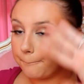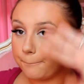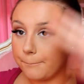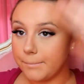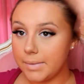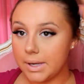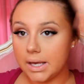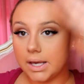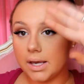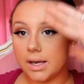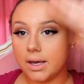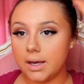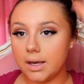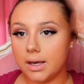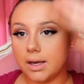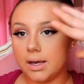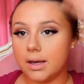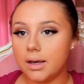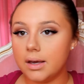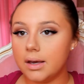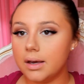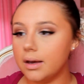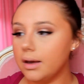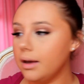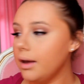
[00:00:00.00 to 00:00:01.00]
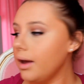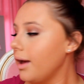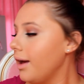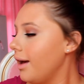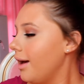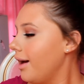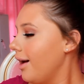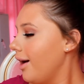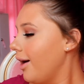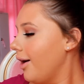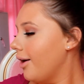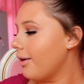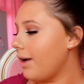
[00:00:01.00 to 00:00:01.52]
Me.
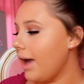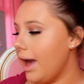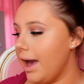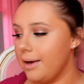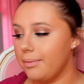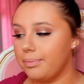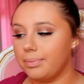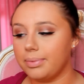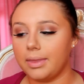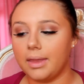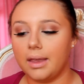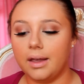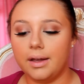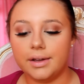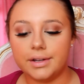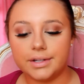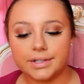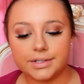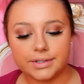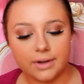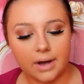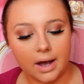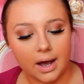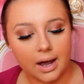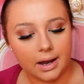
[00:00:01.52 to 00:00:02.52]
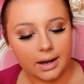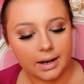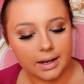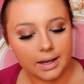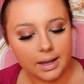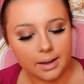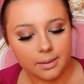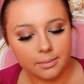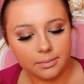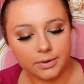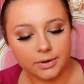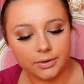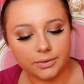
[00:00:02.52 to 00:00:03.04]
Okay, so I
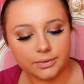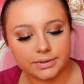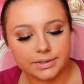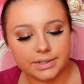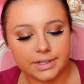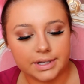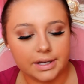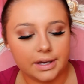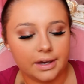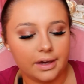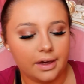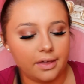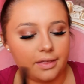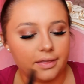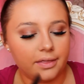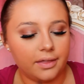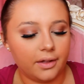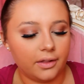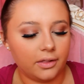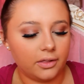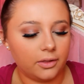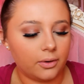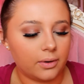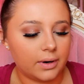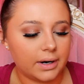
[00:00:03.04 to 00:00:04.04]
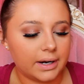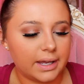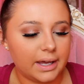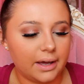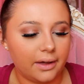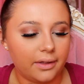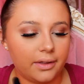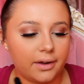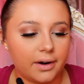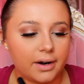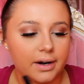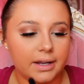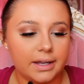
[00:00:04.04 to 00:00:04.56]
am using the Laura
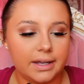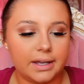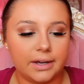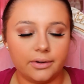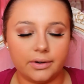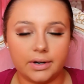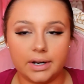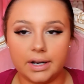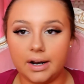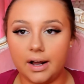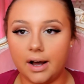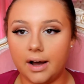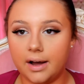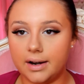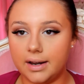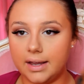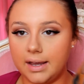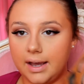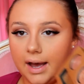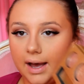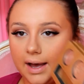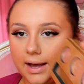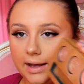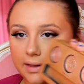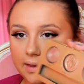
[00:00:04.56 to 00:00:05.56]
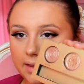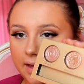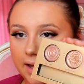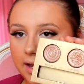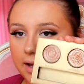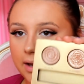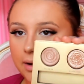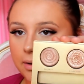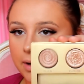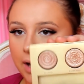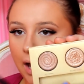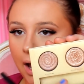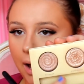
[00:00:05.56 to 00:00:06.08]
Geller Gilded Honey
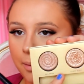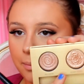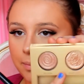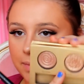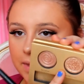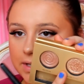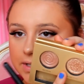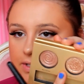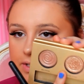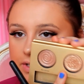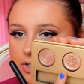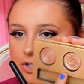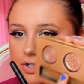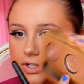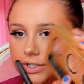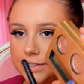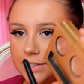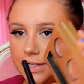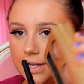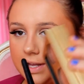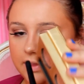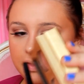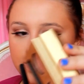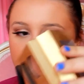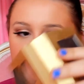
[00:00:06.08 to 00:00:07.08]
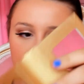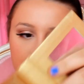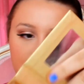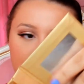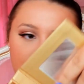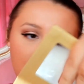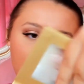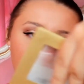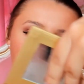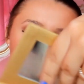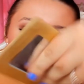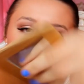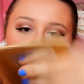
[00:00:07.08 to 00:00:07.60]
Highlight. This is just in the
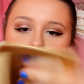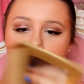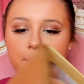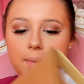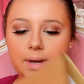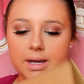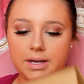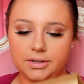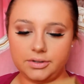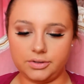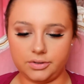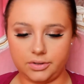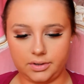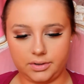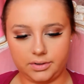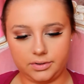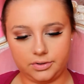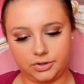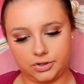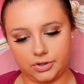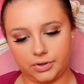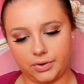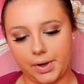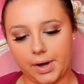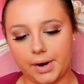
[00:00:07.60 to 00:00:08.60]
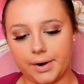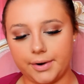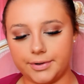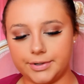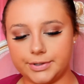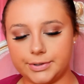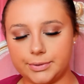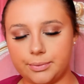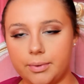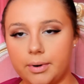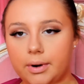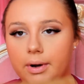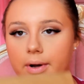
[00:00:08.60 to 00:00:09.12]
Baked Gelato
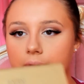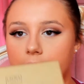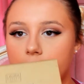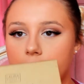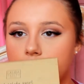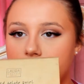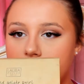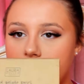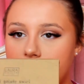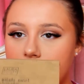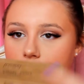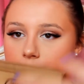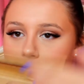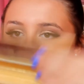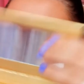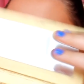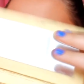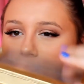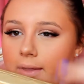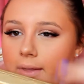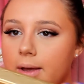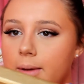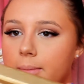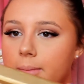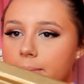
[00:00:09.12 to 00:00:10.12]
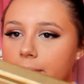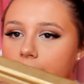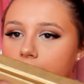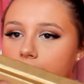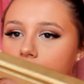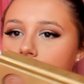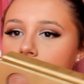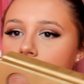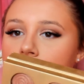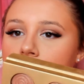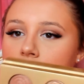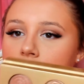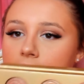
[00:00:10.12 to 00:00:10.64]
Swirl Illuminator palette, but
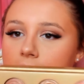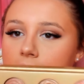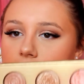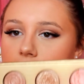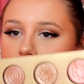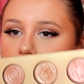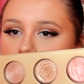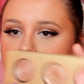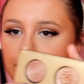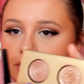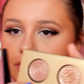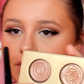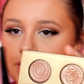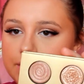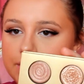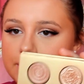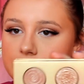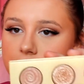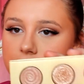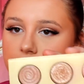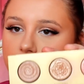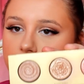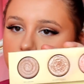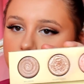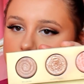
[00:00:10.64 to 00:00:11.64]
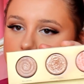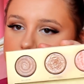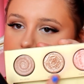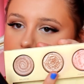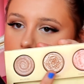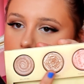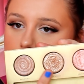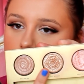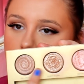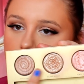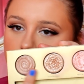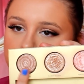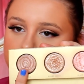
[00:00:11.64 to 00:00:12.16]
these are just little
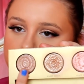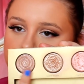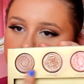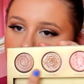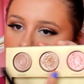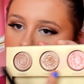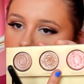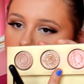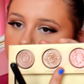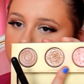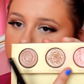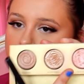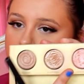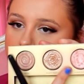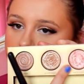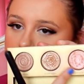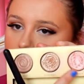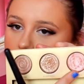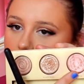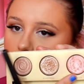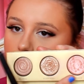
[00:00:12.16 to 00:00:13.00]
samples of the